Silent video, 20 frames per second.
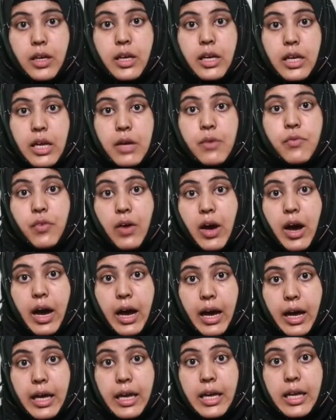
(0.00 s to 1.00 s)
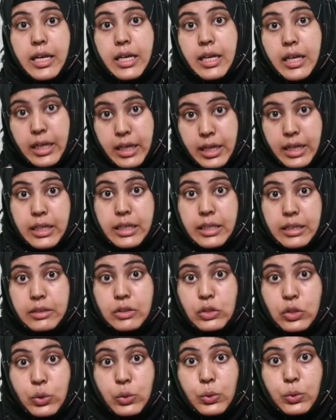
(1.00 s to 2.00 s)
If I
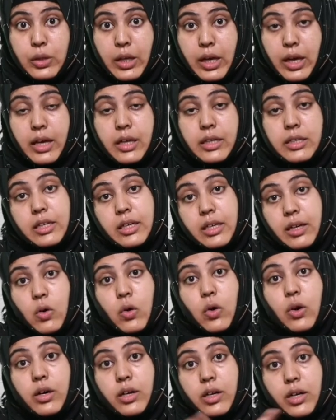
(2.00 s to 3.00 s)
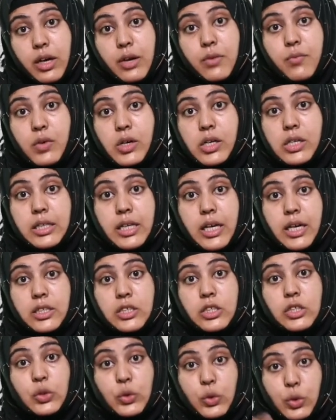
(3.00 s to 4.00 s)
do that or convert that
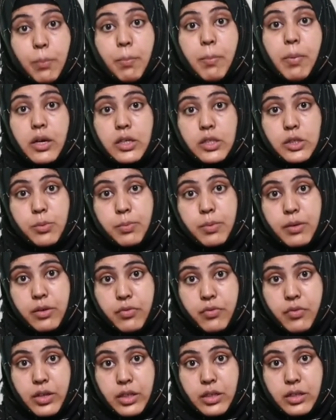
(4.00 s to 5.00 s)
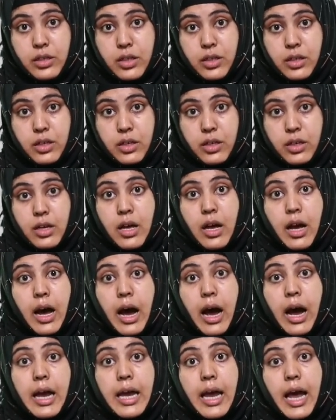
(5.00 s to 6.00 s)
into the past perfect,
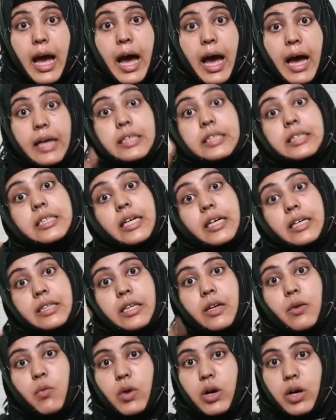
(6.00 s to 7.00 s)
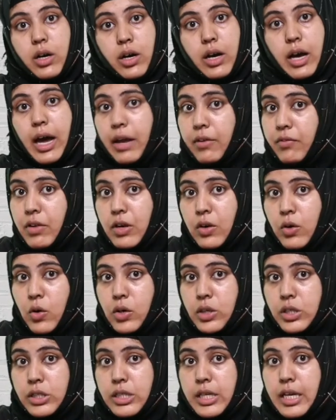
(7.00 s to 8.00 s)
I had done the work. I will
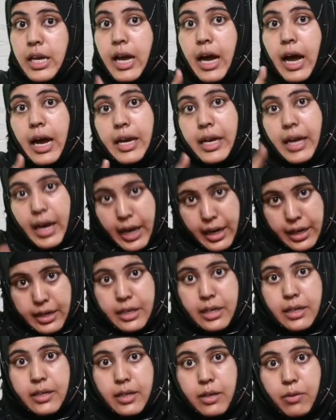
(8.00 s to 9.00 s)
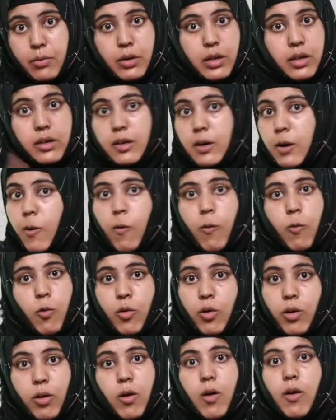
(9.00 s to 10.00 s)
not say I had did the work. No,
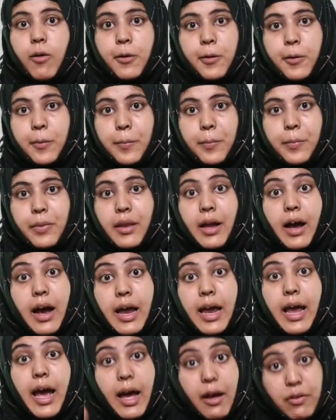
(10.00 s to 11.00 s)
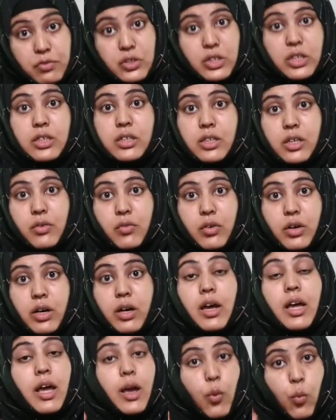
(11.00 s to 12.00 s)
wrong. I have done the work.
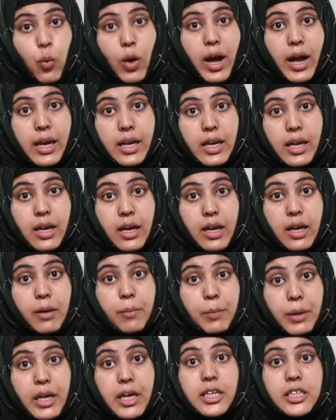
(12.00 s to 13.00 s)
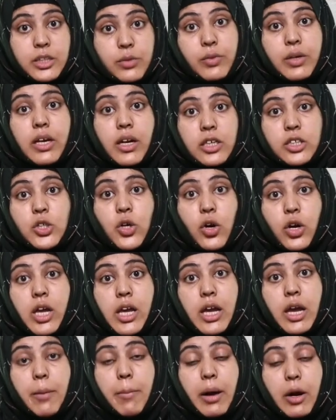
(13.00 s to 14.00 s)
Why? Because we are
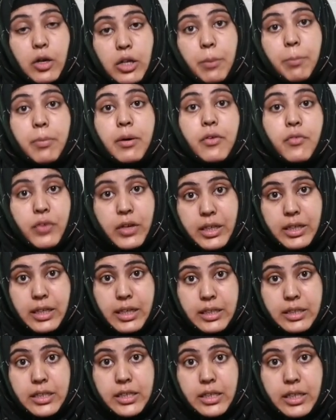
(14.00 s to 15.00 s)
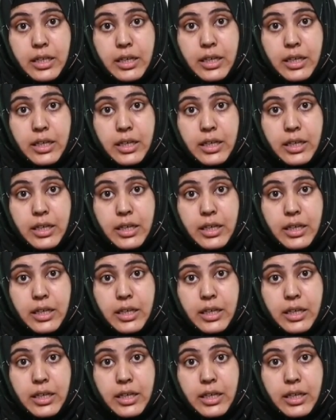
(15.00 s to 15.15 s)
talking about the perfect tense.